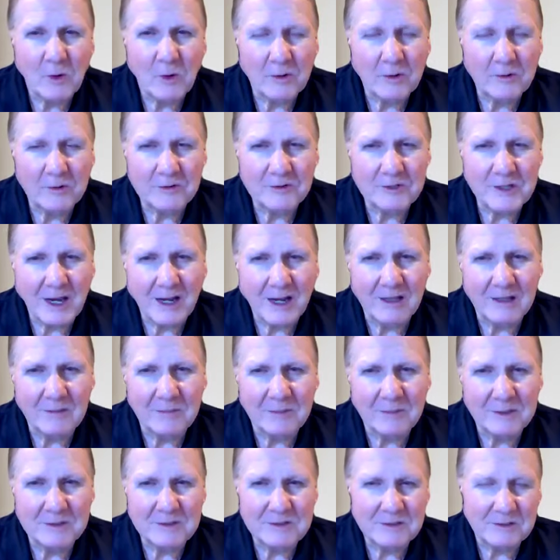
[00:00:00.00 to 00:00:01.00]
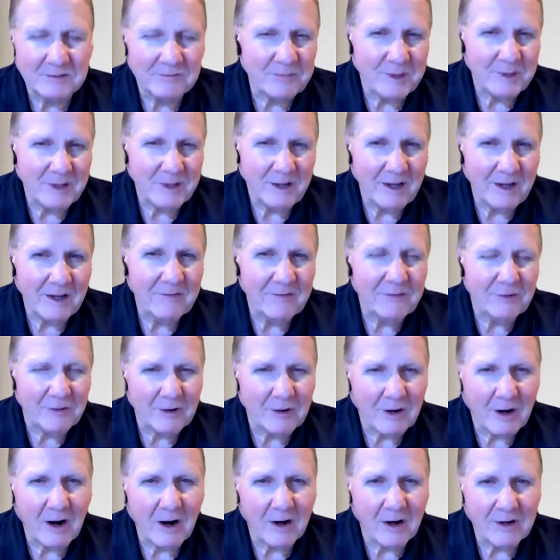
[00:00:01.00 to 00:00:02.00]
where those elements of
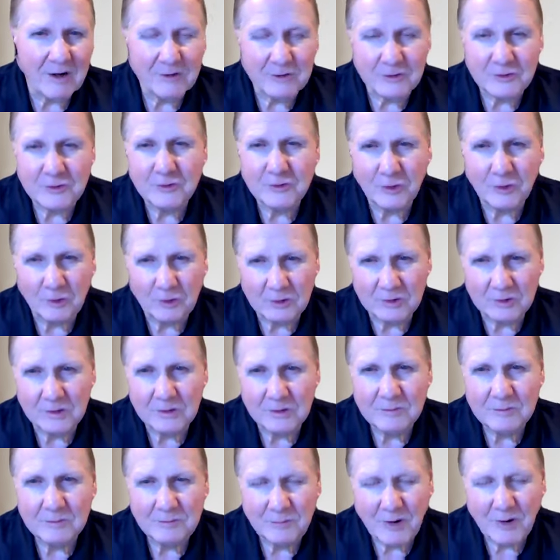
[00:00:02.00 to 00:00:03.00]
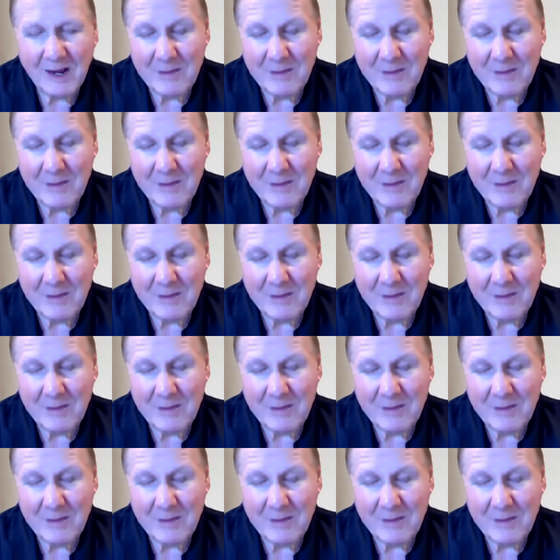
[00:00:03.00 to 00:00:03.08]
behavior are controlled